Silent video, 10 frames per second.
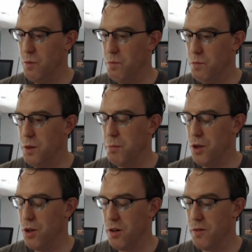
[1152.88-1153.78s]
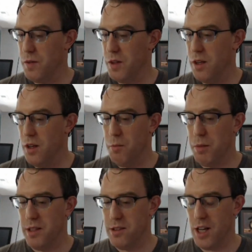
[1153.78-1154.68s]
computer. But
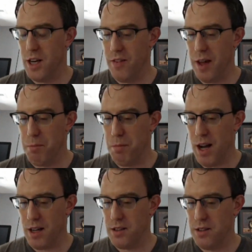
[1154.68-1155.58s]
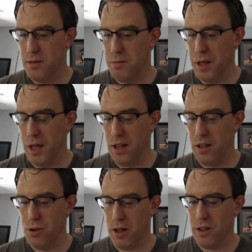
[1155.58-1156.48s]
instead of that box being
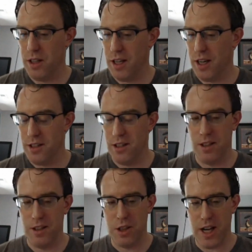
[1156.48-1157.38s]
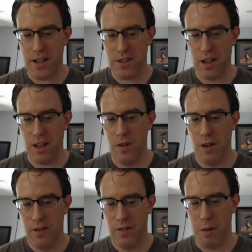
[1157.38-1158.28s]
directly connected to the chassis,
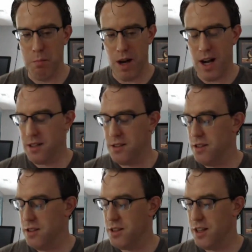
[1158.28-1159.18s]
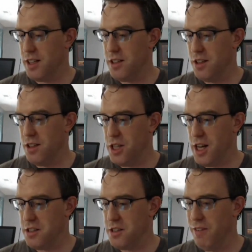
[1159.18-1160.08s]
that box is connected to the
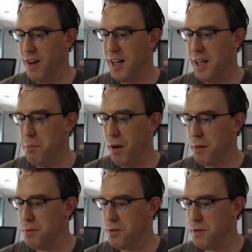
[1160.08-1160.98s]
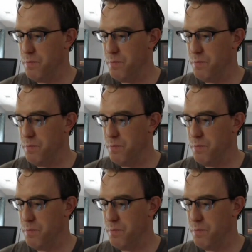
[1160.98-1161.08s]
chassis via heat pipes.